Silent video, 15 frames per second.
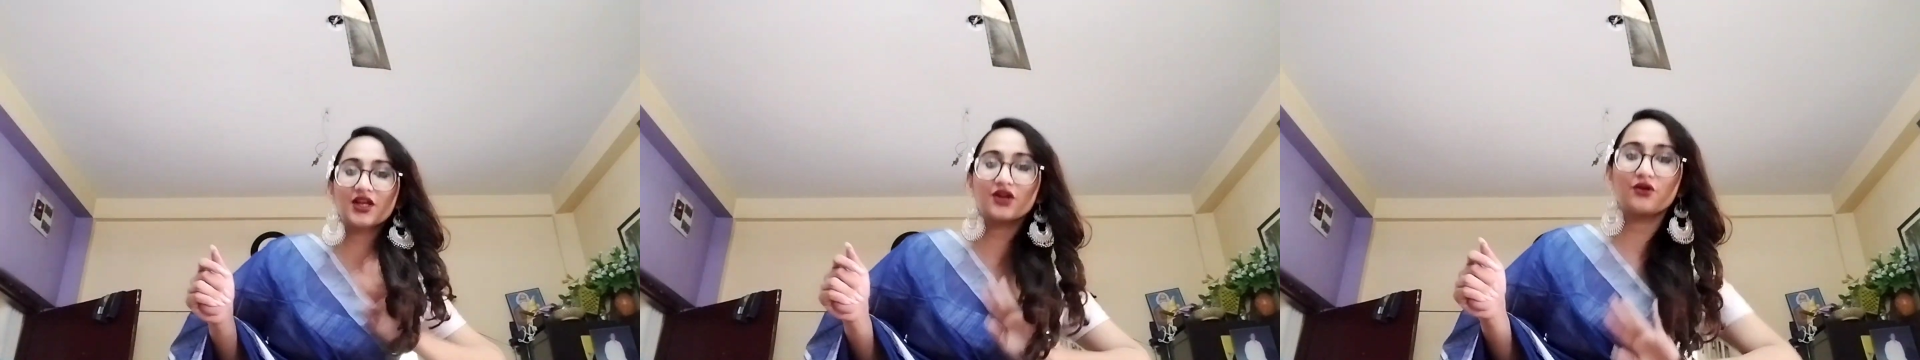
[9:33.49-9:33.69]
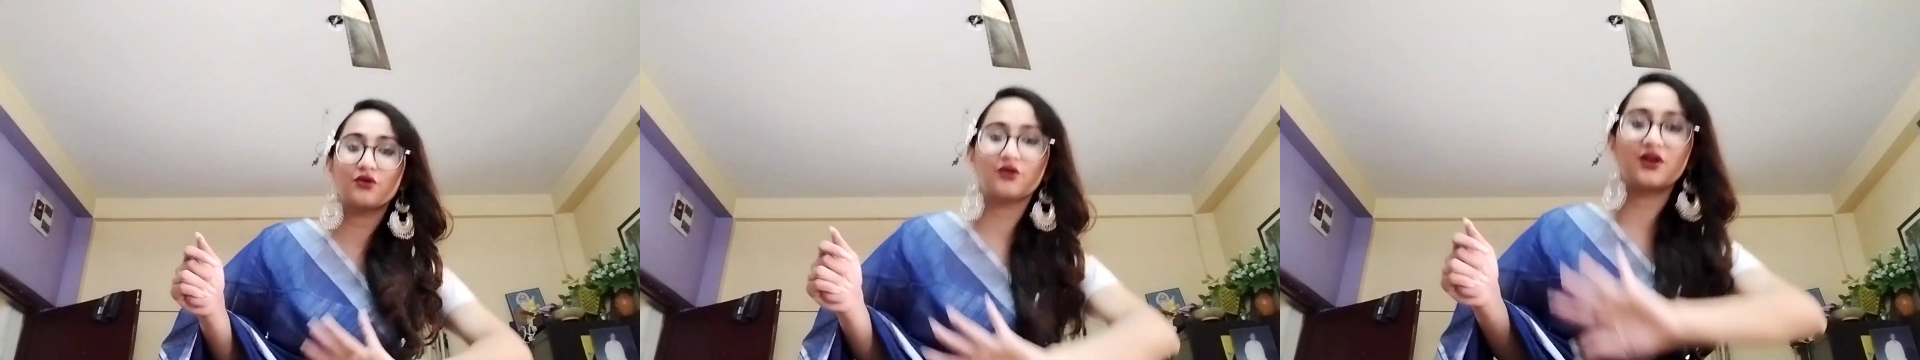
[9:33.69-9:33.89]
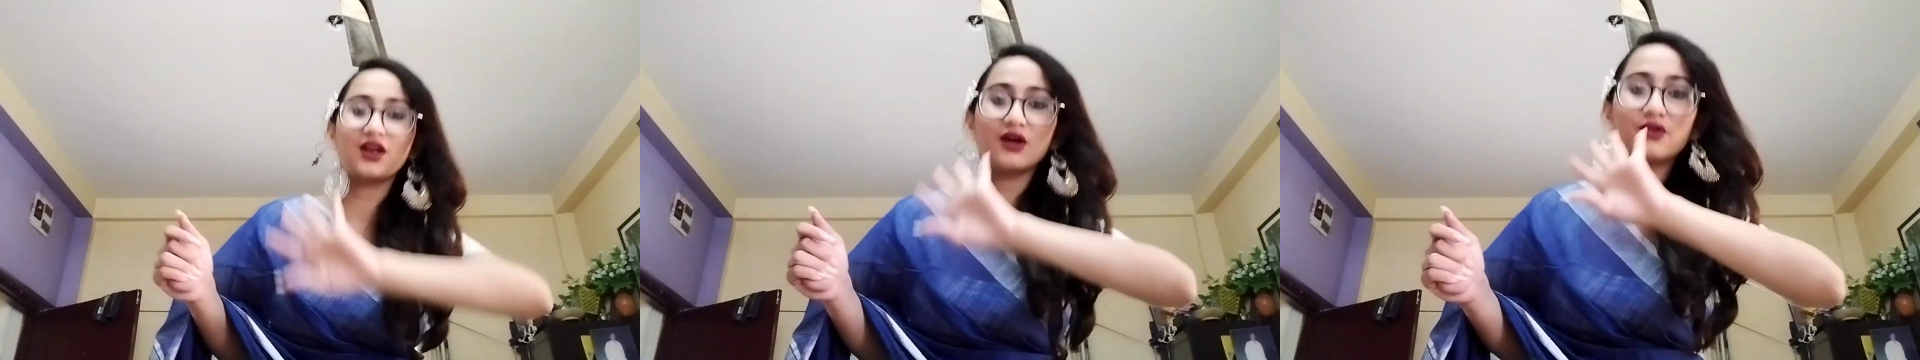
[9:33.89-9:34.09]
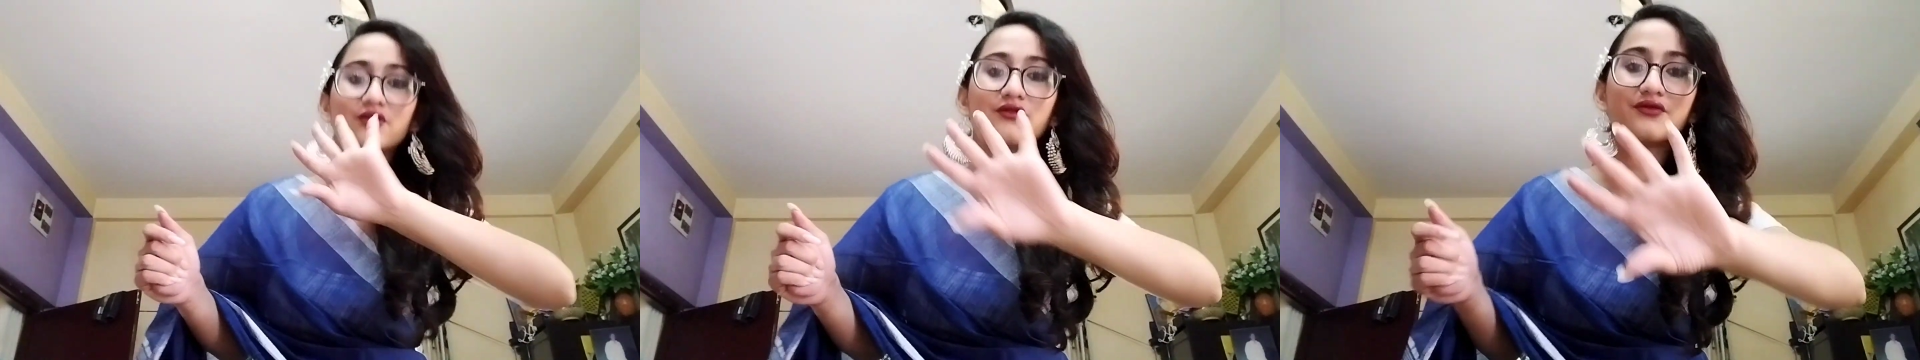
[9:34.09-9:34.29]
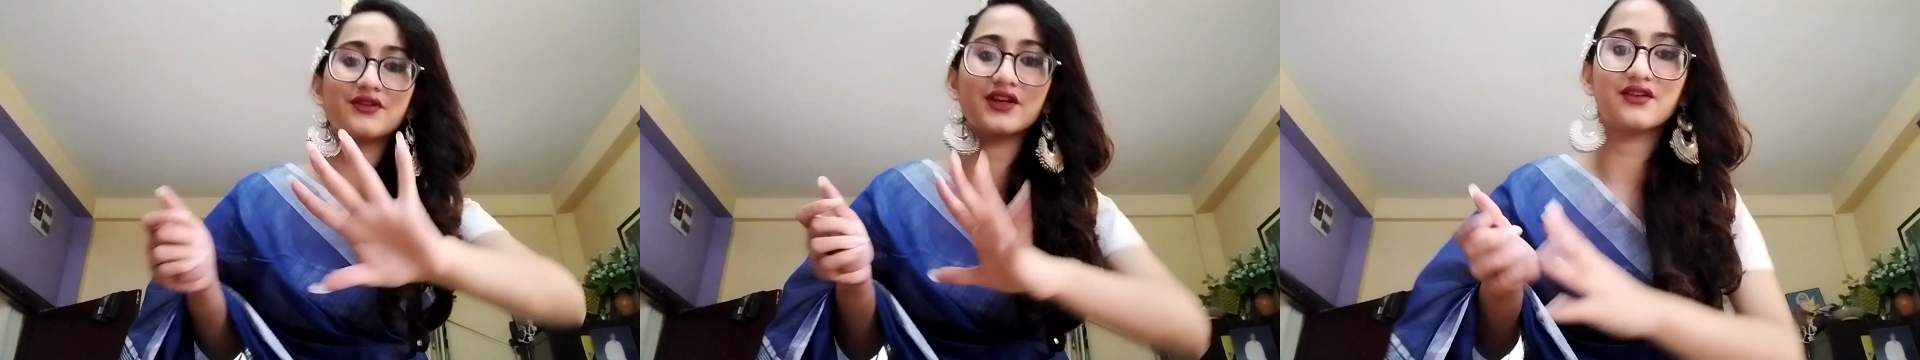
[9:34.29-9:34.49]
whole
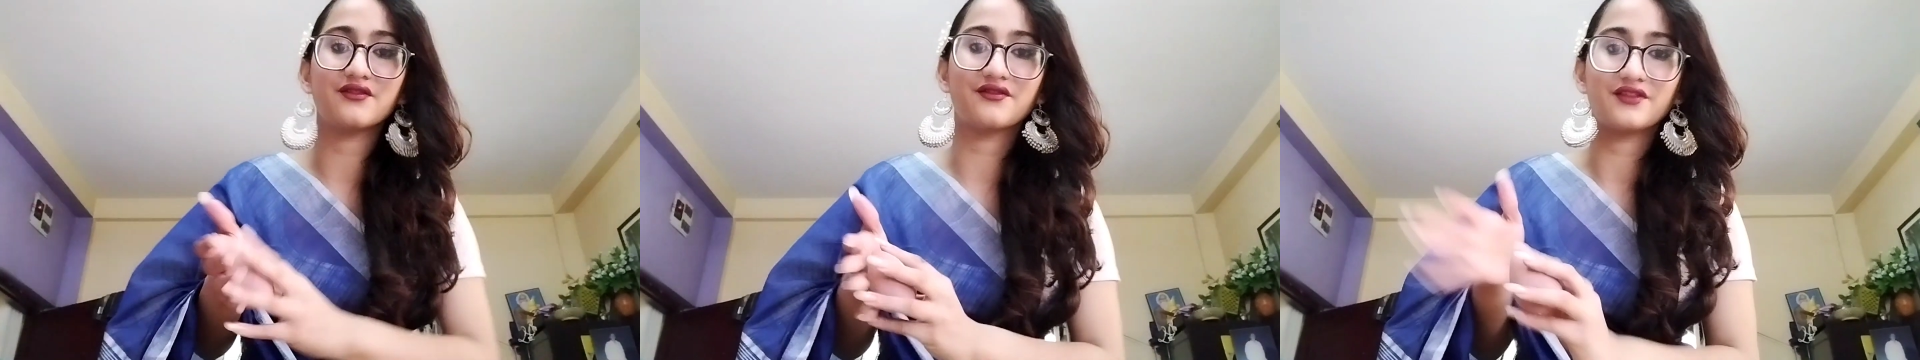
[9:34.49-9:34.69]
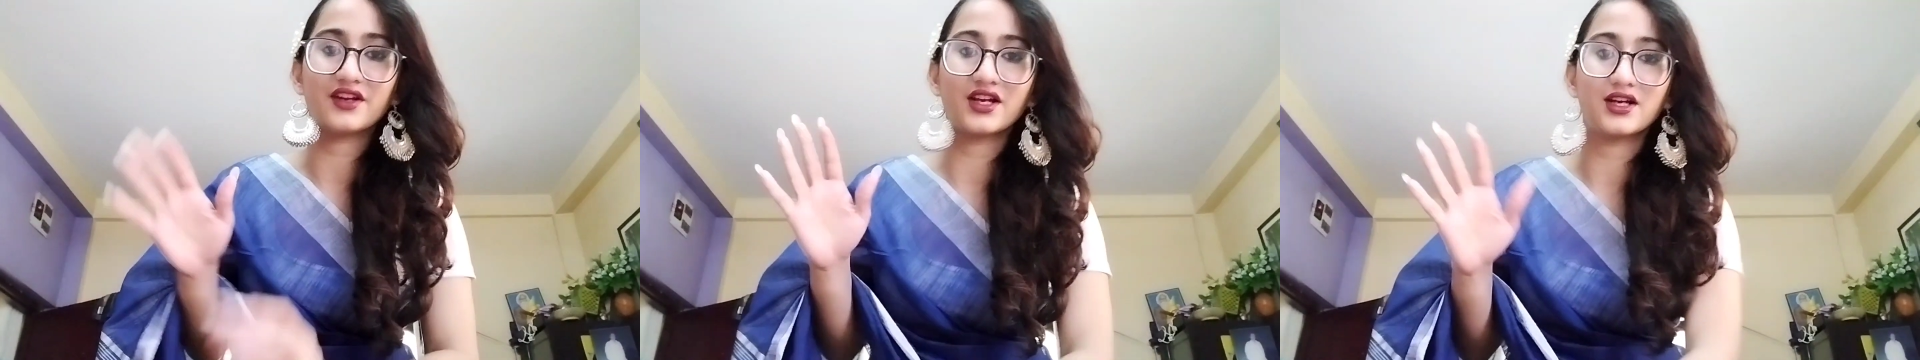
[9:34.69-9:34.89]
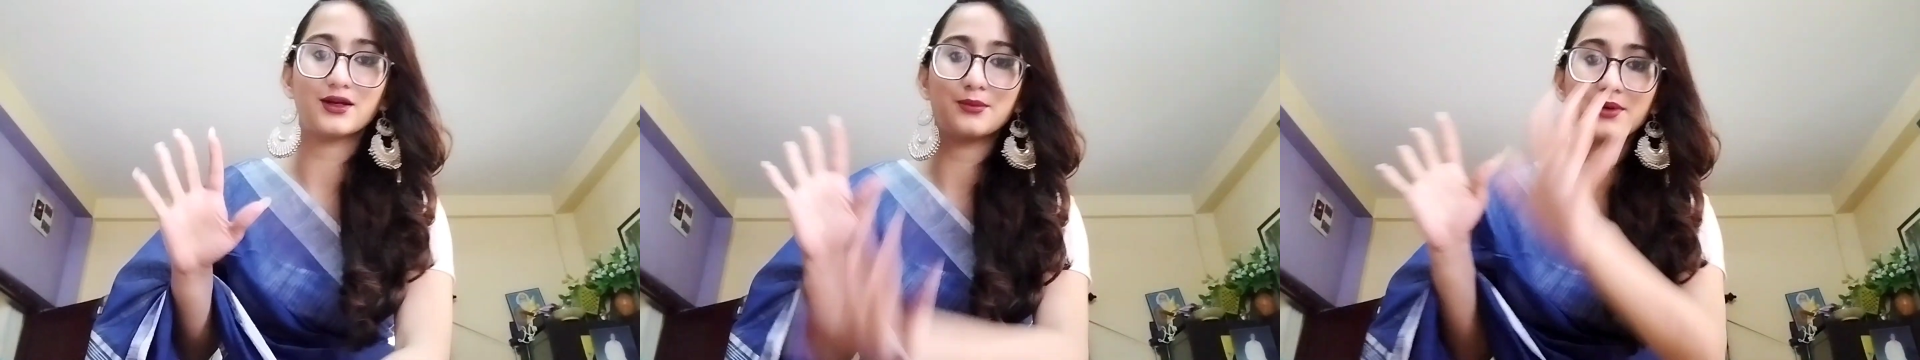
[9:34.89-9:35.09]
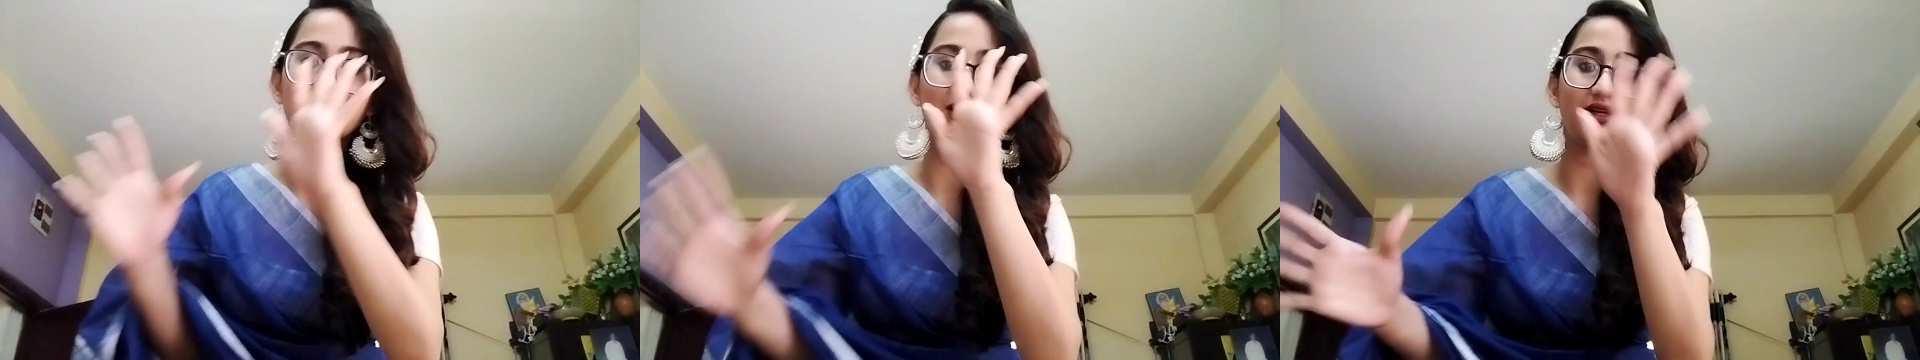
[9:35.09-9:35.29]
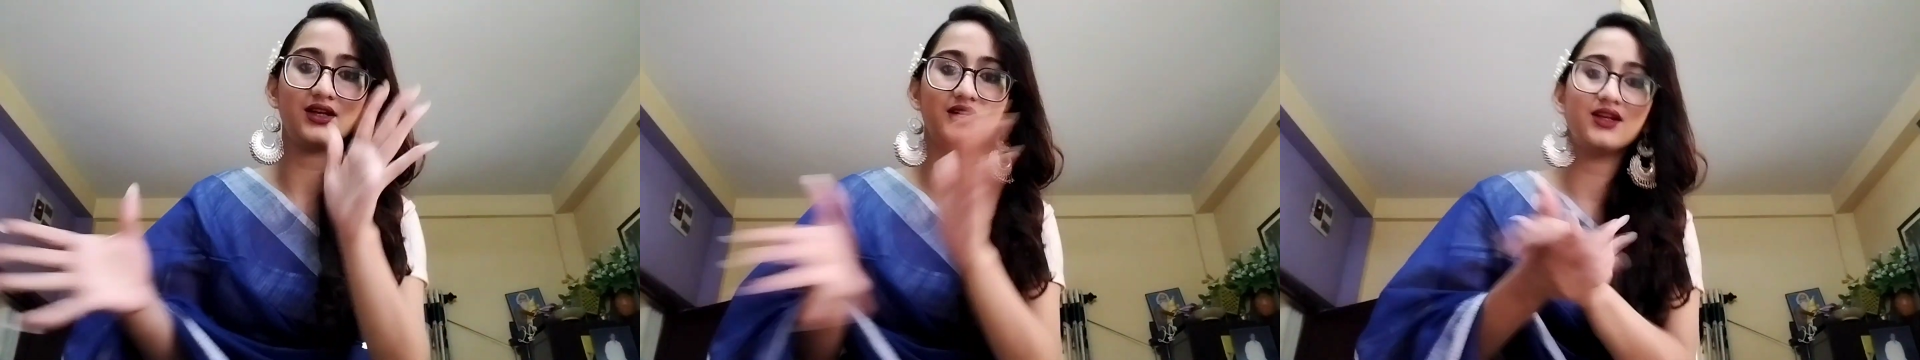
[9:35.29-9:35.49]
outfit. Wait a
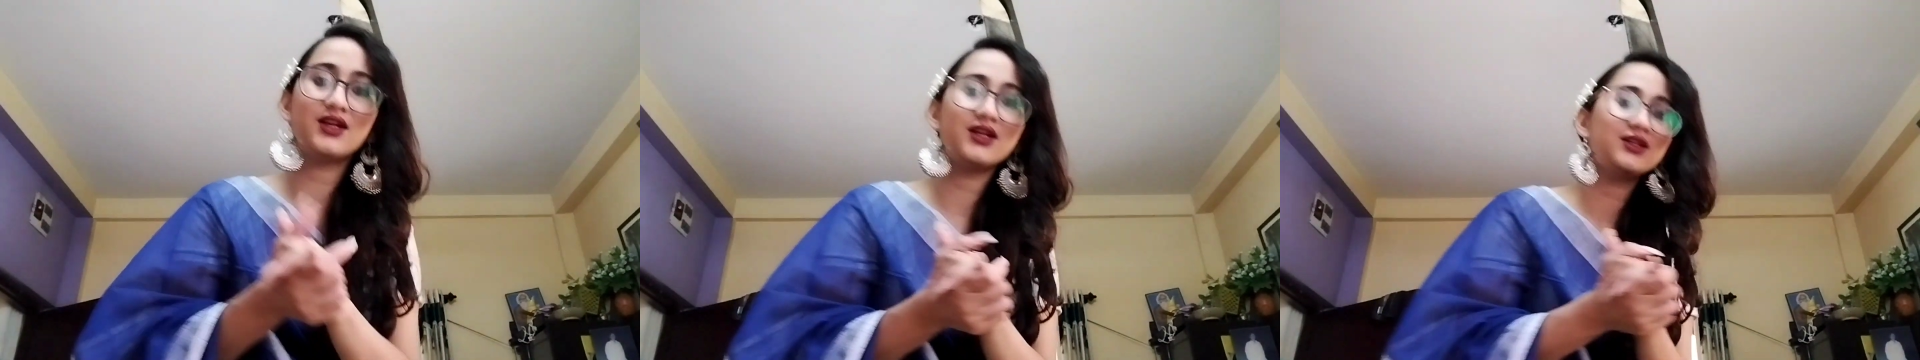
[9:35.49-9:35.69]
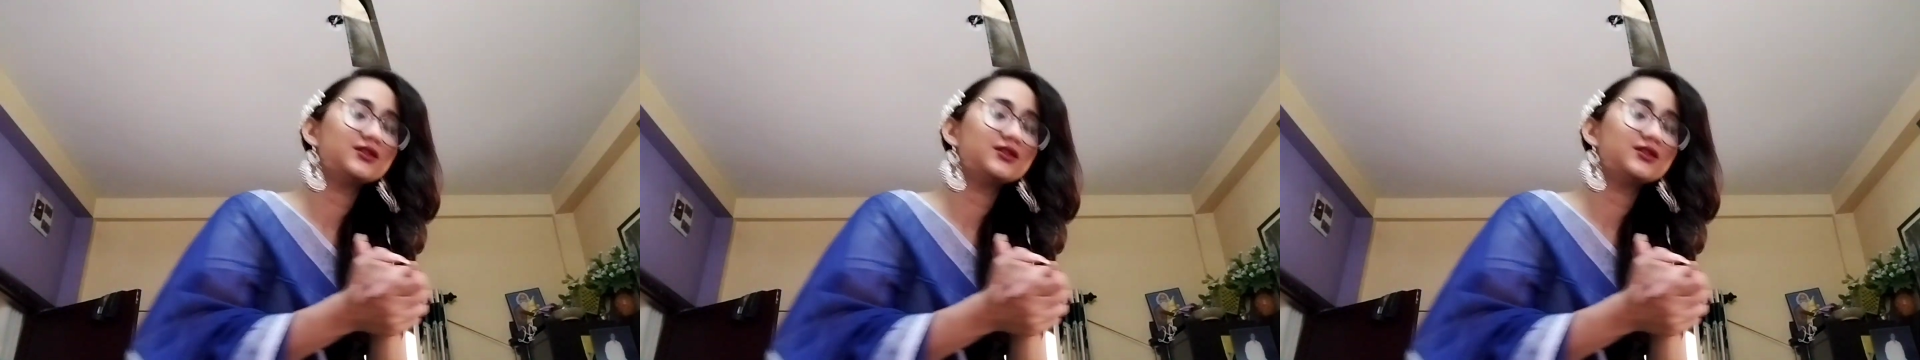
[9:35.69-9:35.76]
minute.